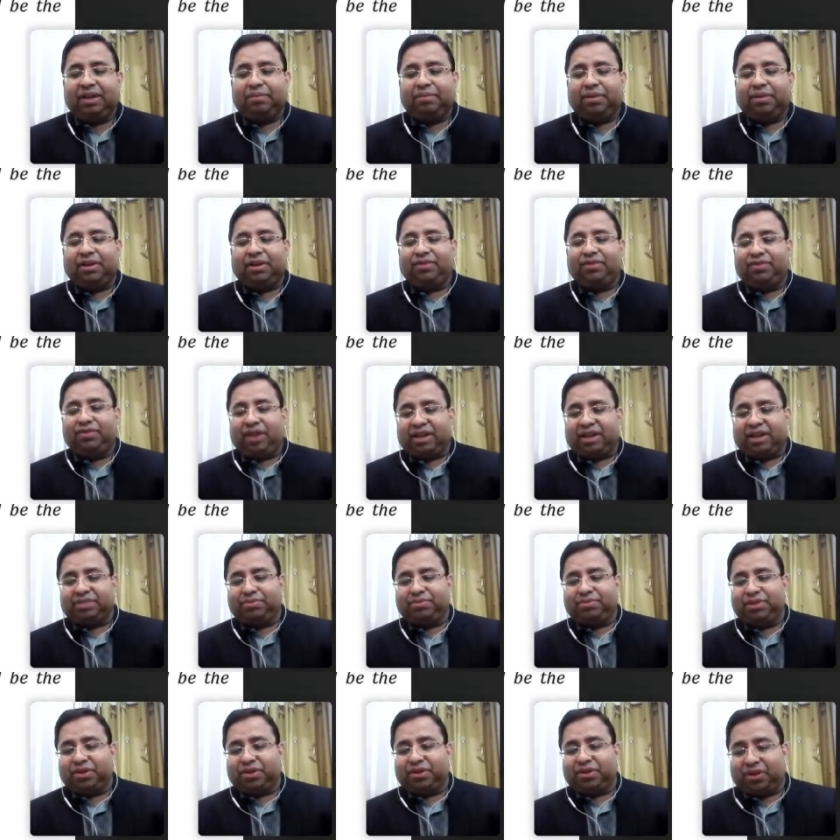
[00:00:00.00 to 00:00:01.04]
But if you
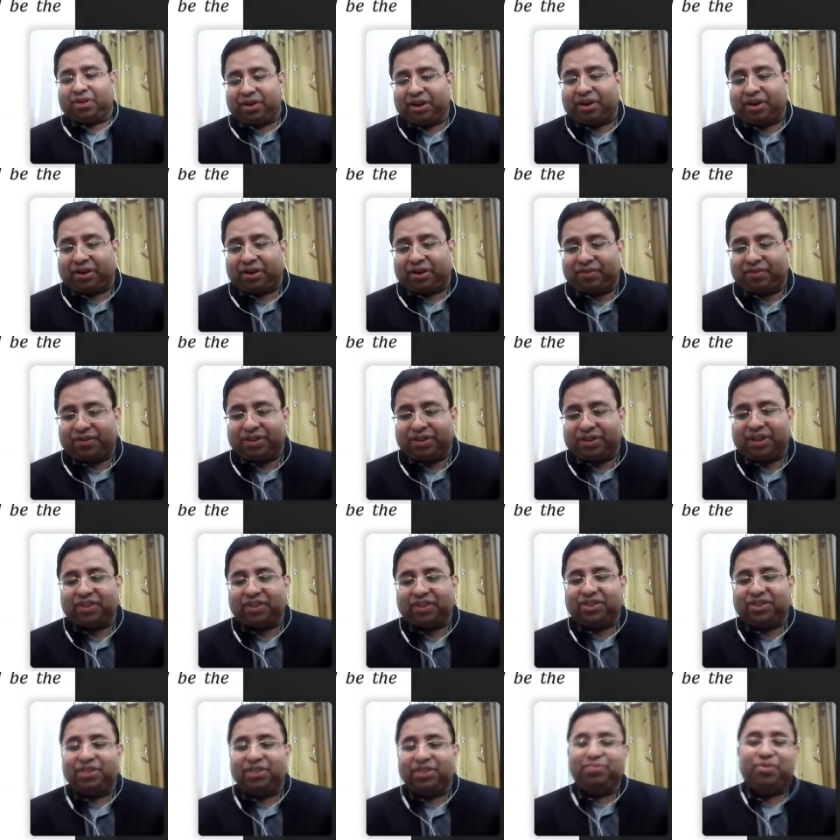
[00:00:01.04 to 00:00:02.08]
ask me the online conference,
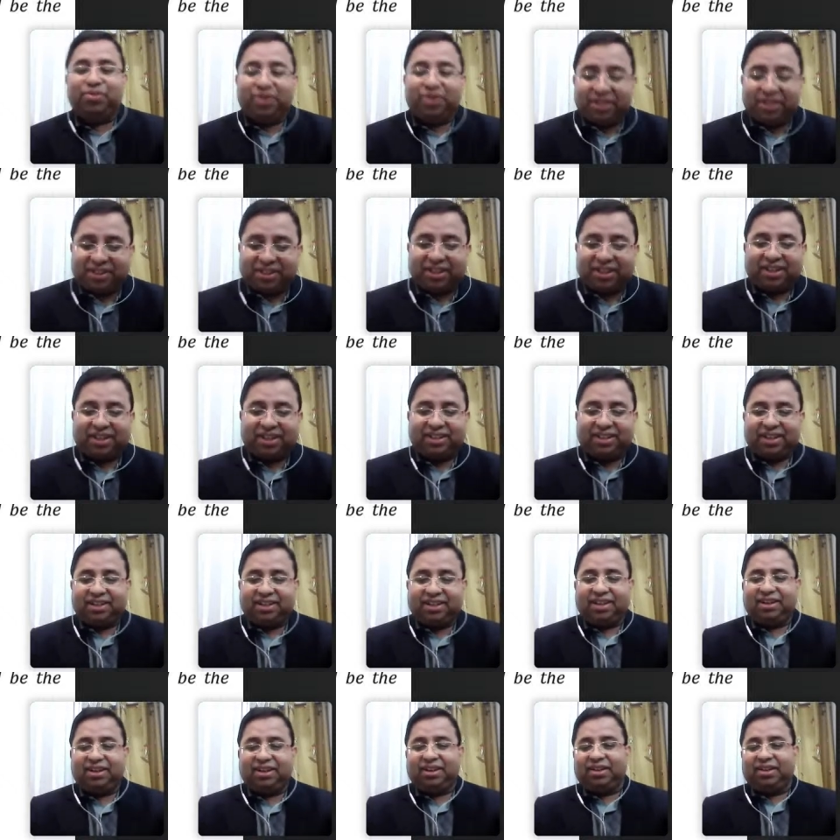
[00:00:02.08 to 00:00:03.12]
I see the more easier
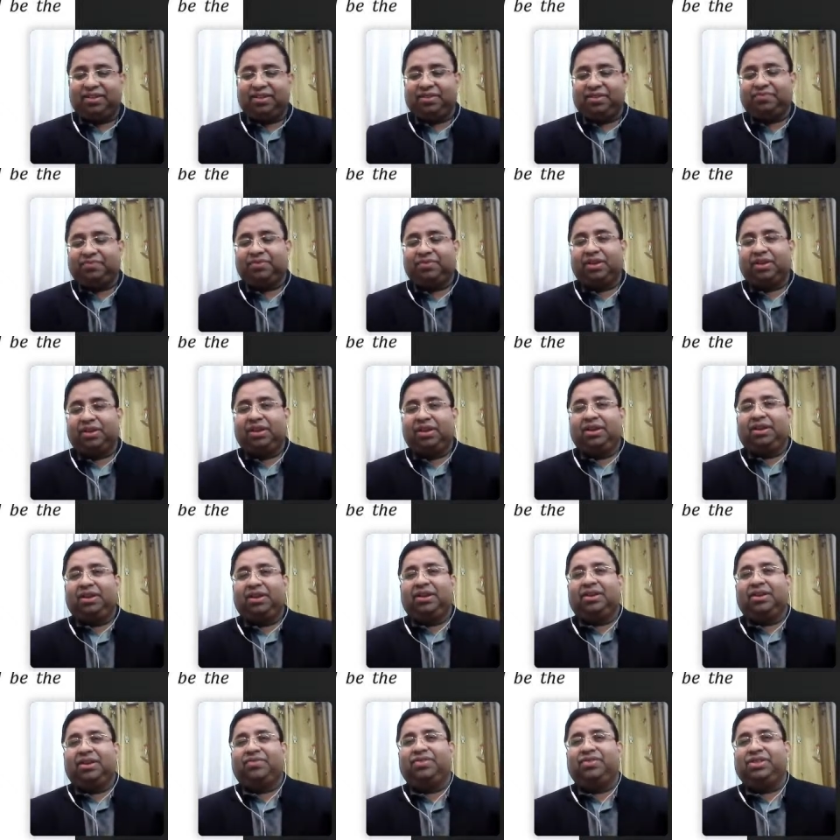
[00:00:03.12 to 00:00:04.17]
than
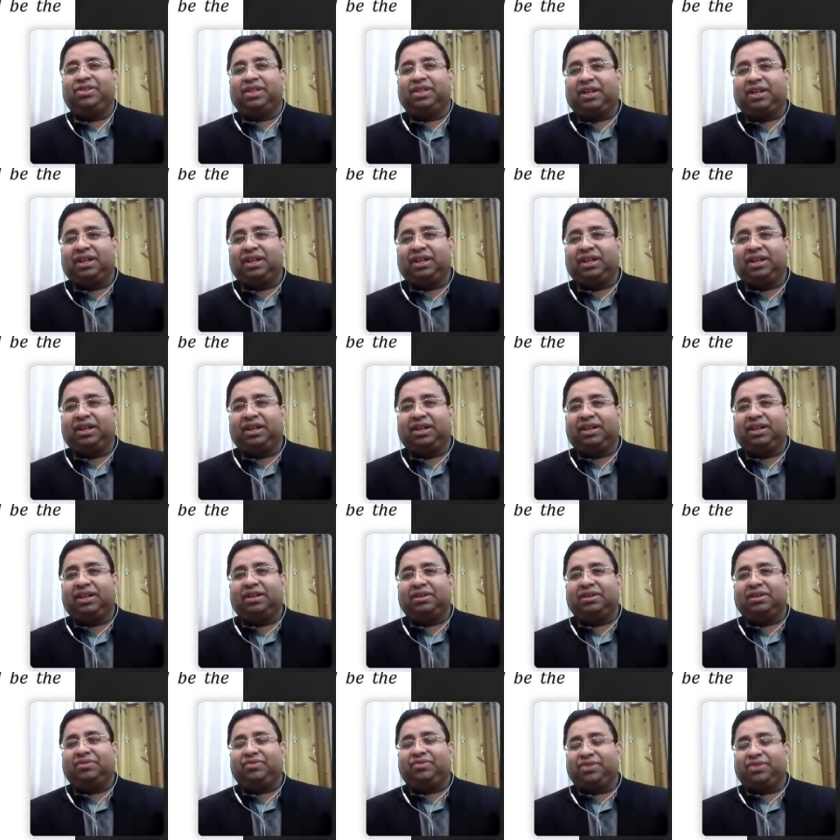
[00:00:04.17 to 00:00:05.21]
a
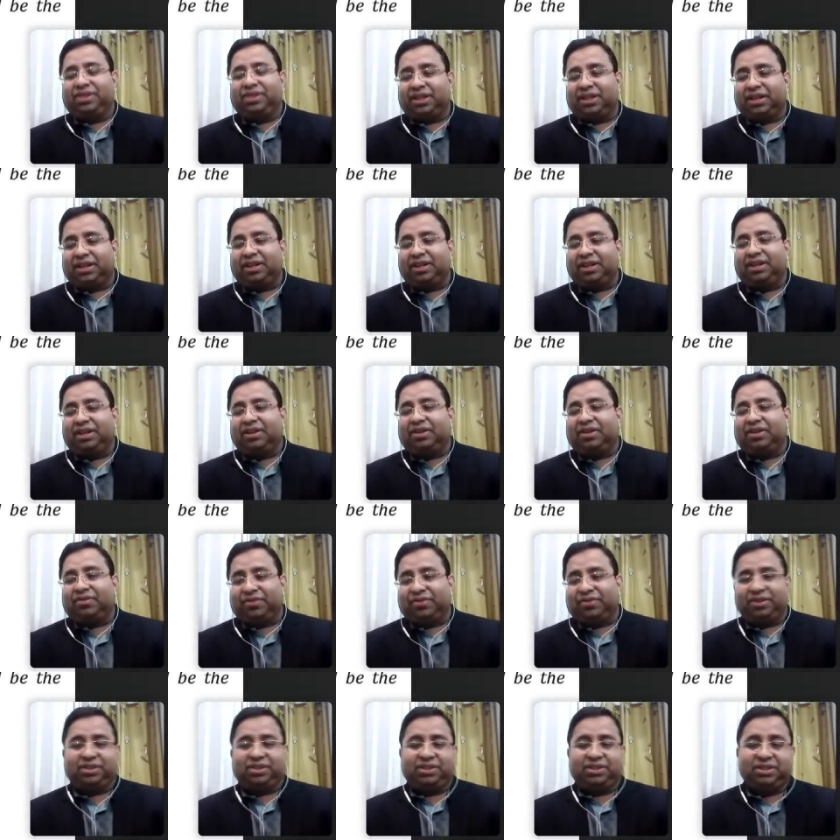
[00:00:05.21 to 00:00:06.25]
physical
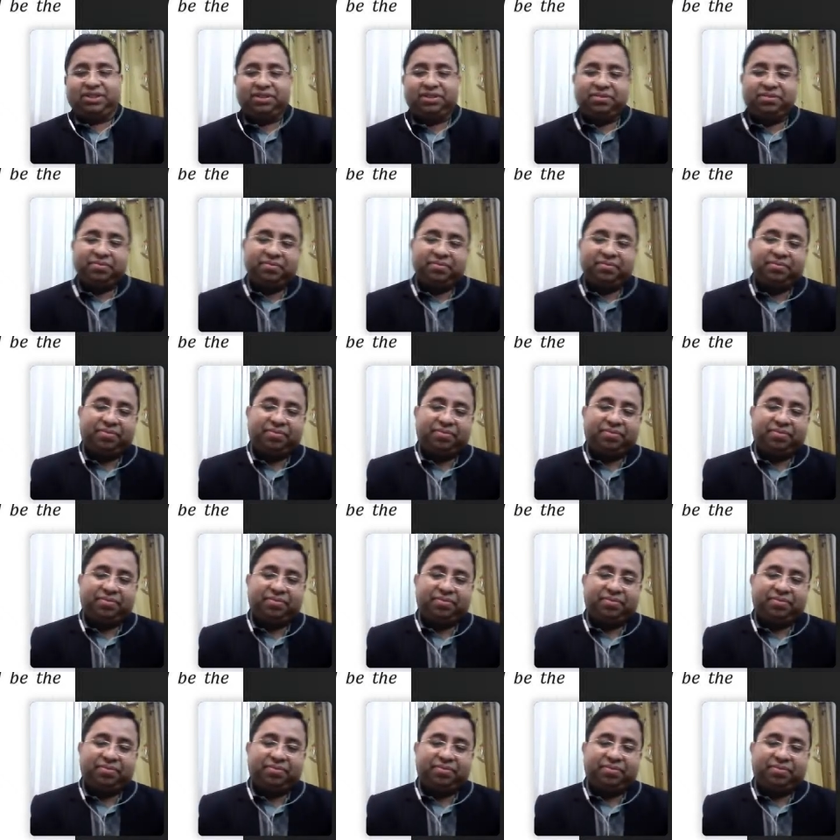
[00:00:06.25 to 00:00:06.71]
conference.